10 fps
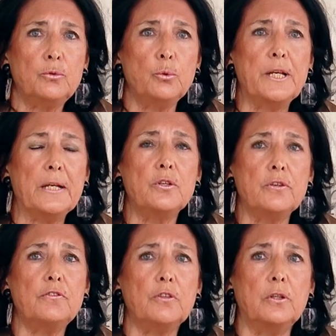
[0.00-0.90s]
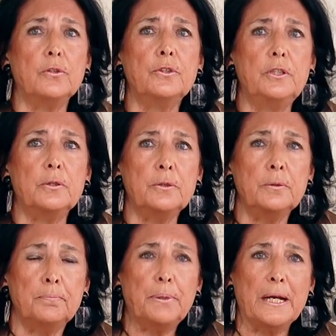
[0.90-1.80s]
to get us on the
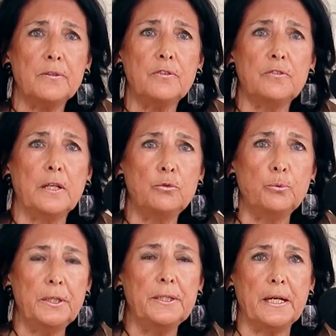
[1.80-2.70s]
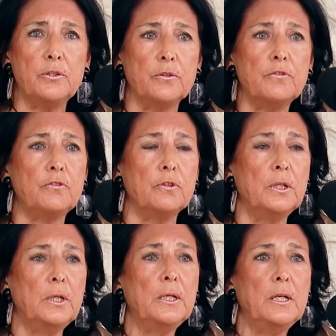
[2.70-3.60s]
path that will get us
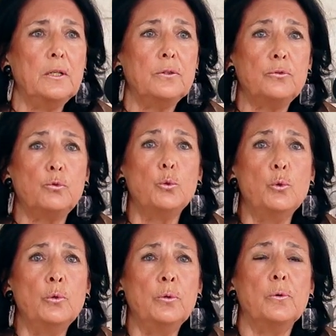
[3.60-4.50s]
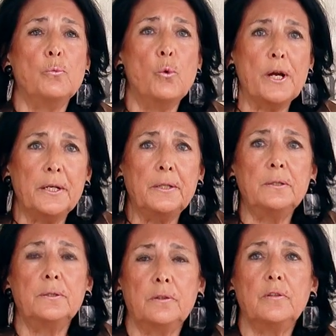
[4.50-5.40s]
to where
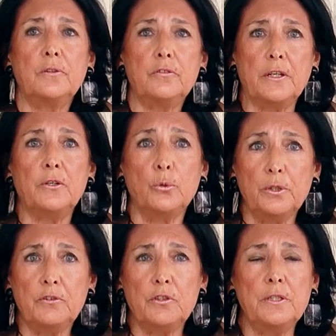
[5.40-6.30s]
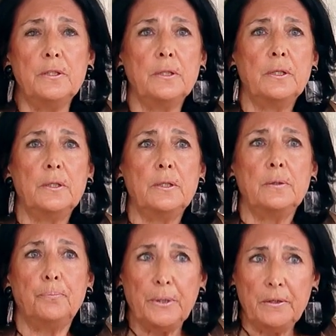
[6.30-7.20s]
security,
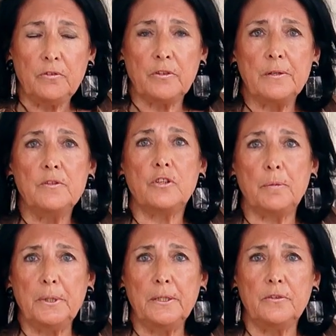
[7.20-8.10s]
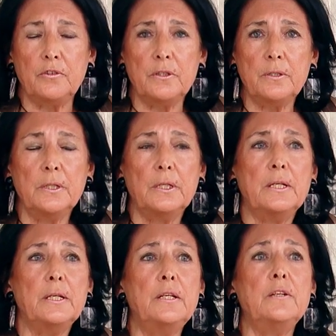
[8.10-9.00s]
peace and stability
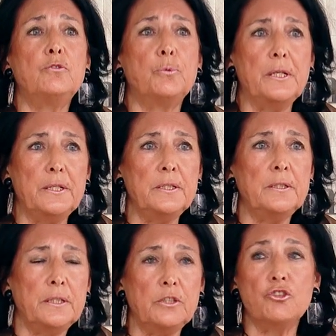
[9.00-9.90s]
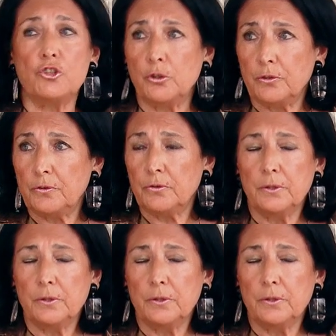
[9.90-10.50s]
is really ensured